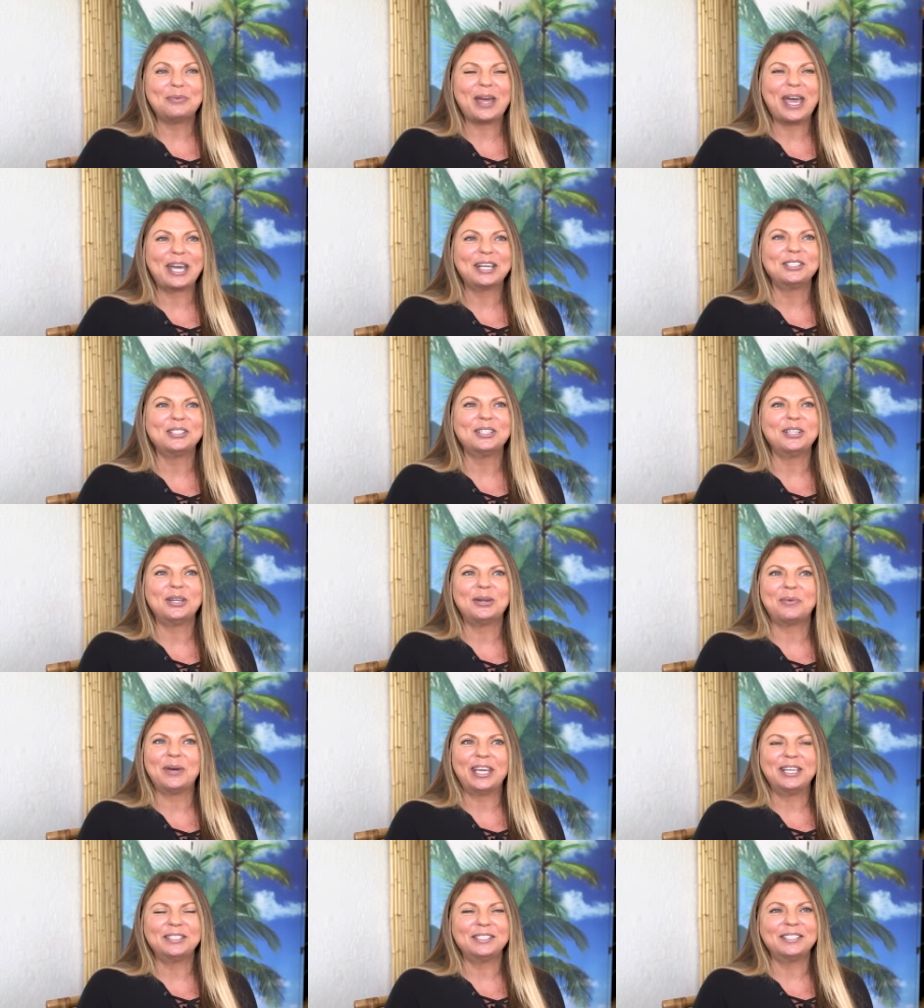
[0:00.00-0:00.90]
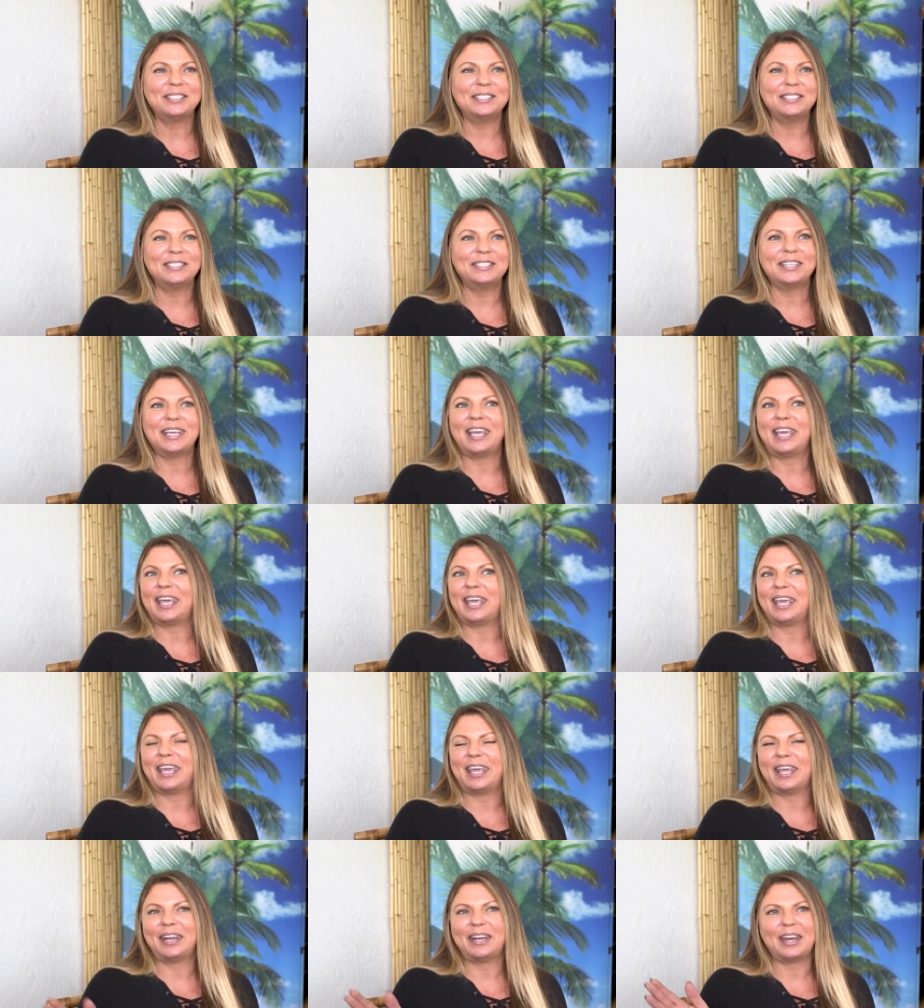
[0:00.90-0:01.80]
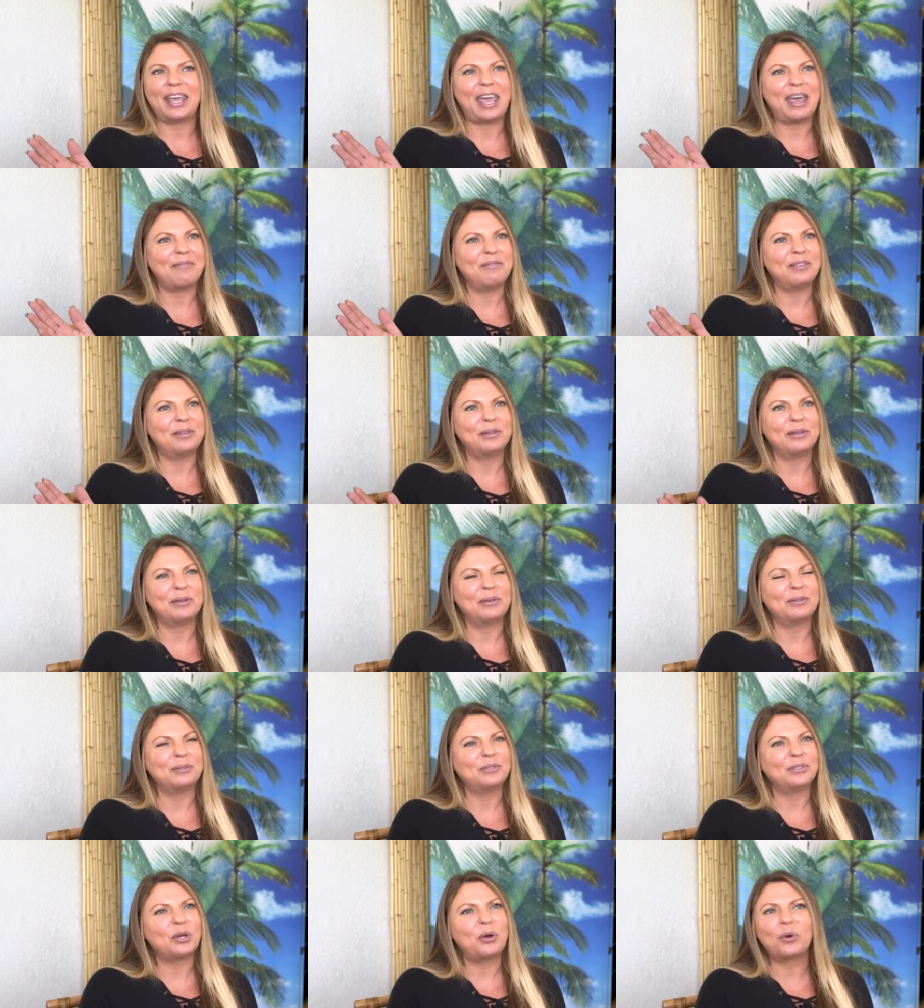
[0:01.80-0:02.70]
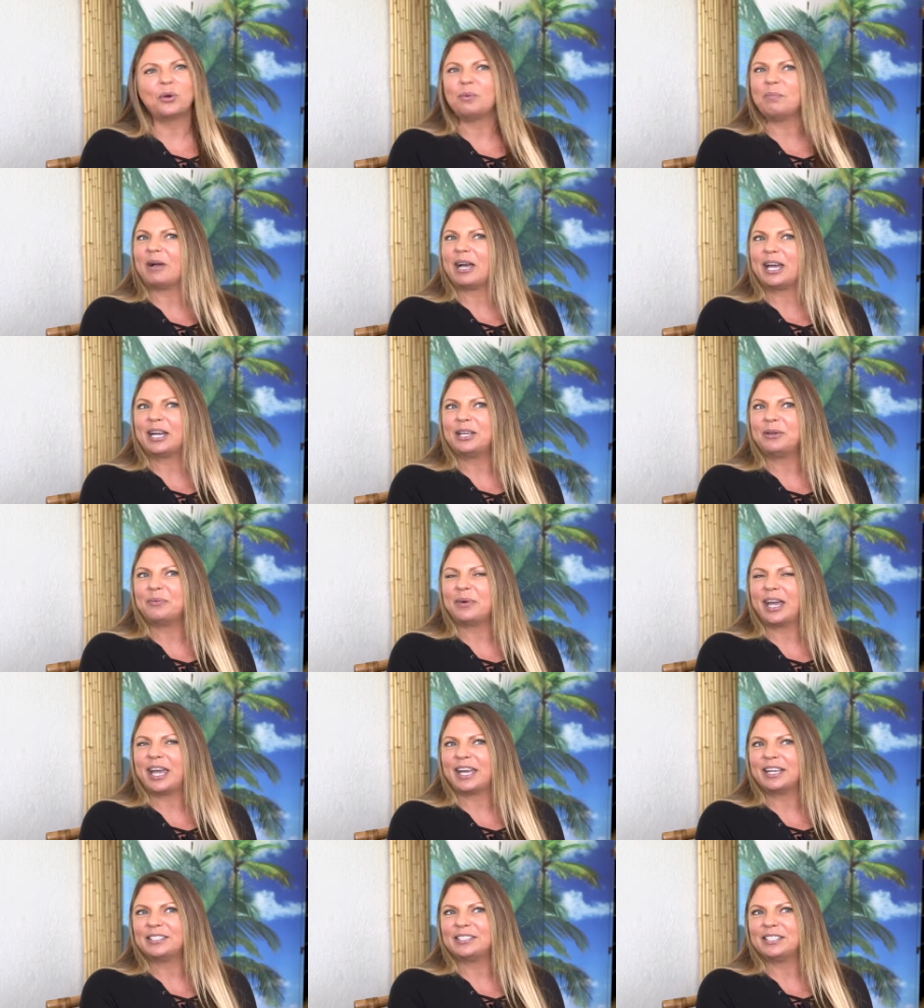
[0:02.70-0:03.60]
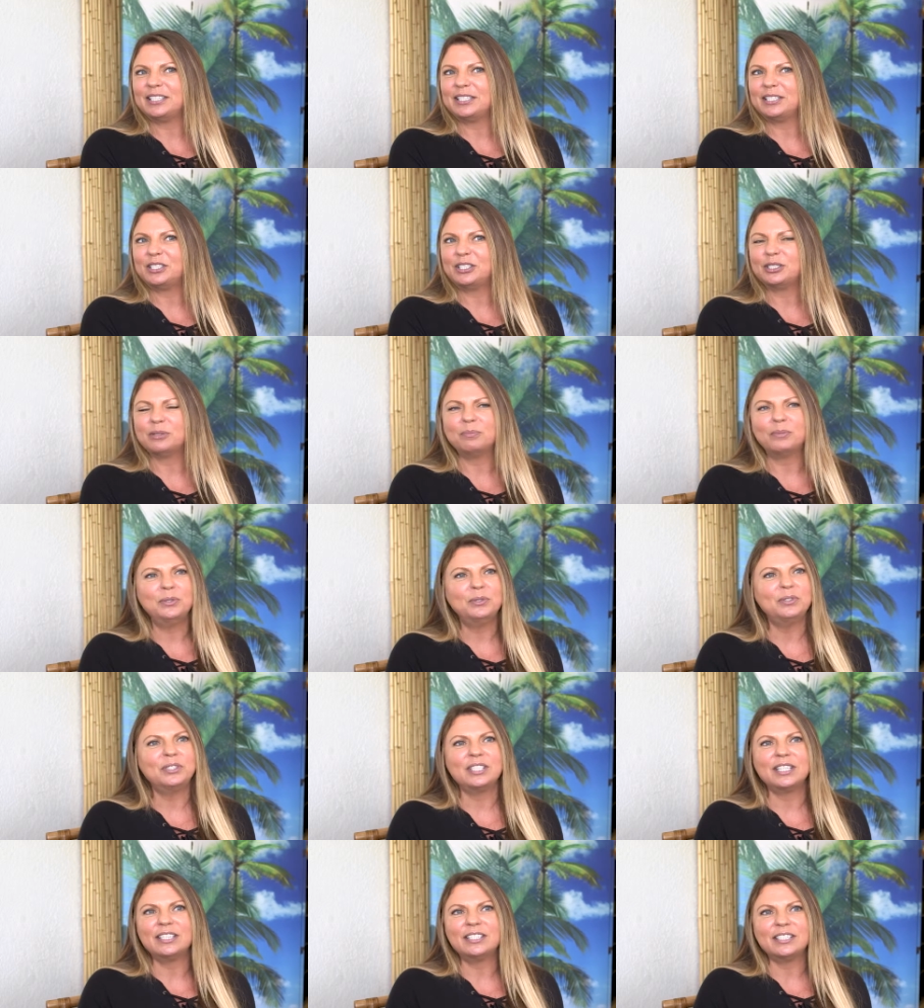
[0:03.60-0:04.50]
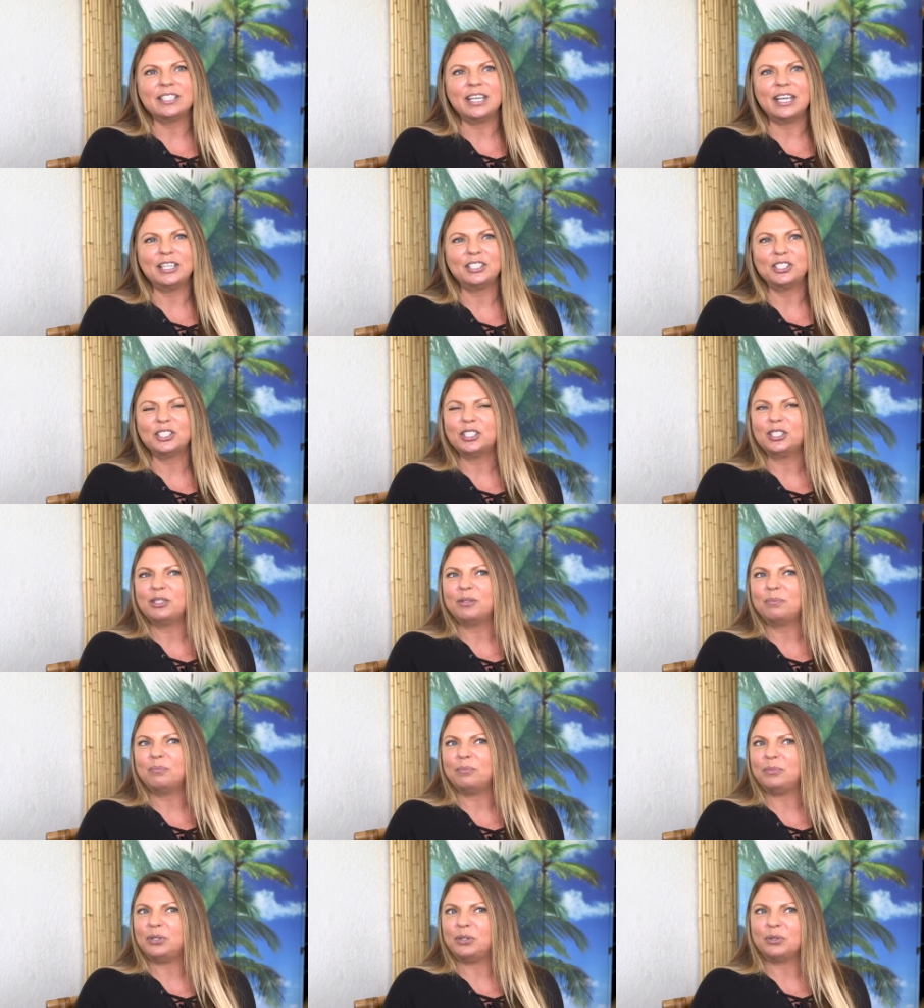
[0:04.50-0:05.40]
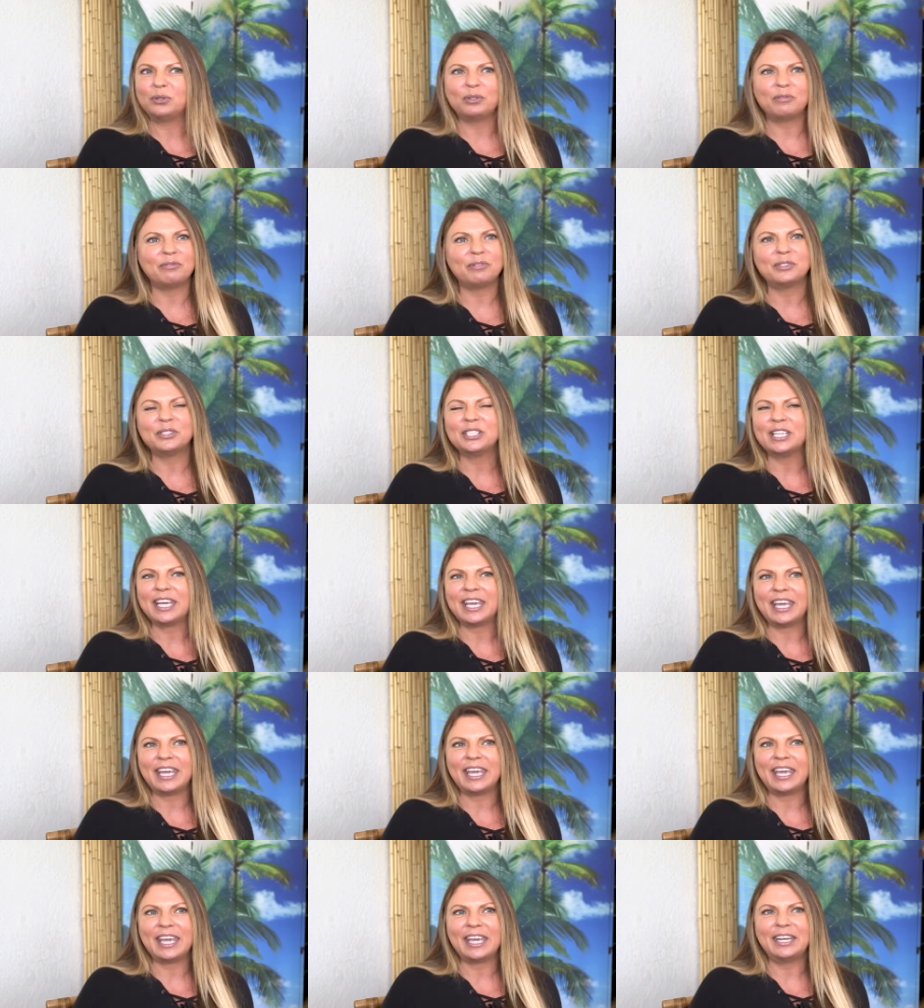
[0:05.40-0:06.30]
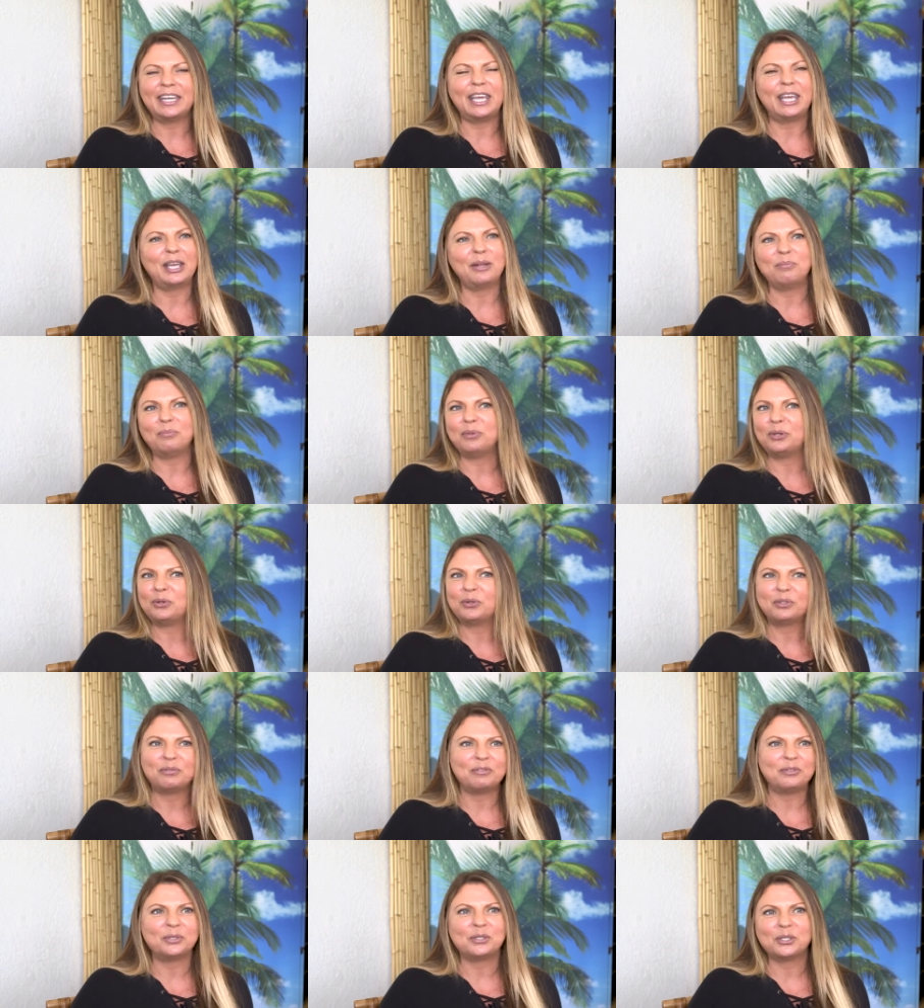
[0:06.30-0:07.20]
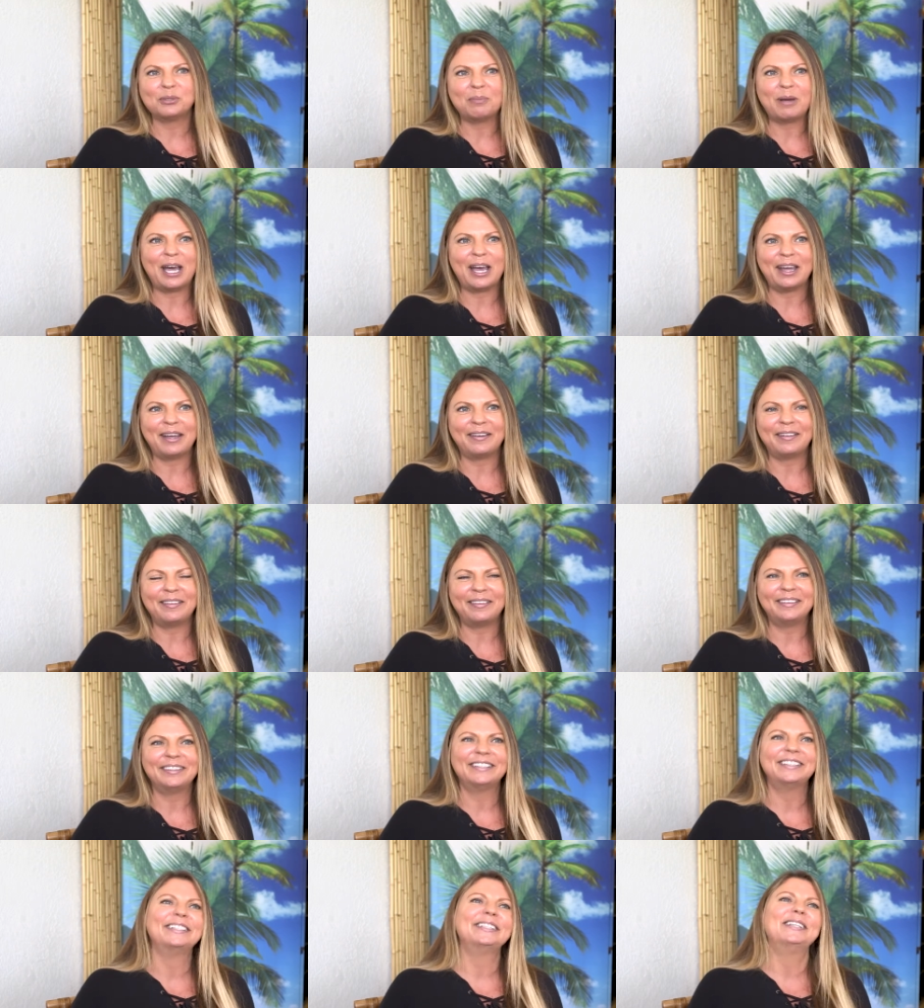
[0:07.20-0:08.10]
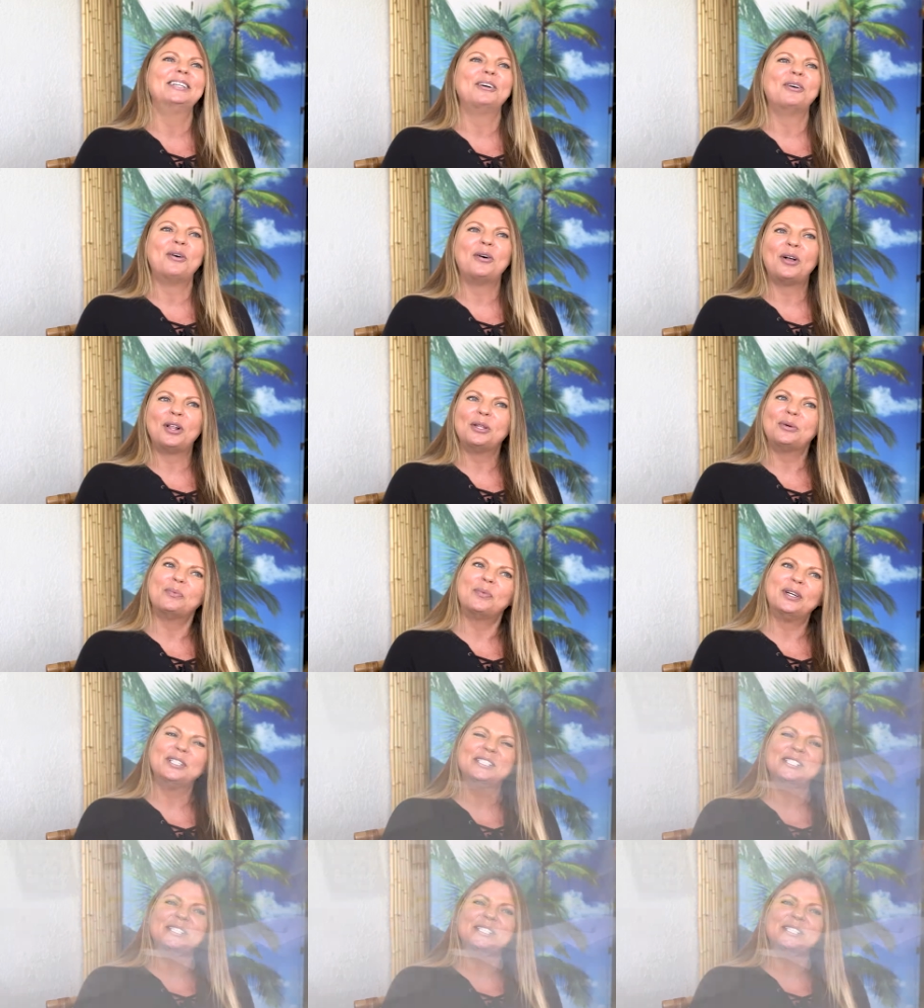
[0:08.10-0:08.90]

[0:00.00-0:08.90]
Waxing Oasis and have the total body waxing, smooth sensation, beautiful tan, and beautiful smile all in one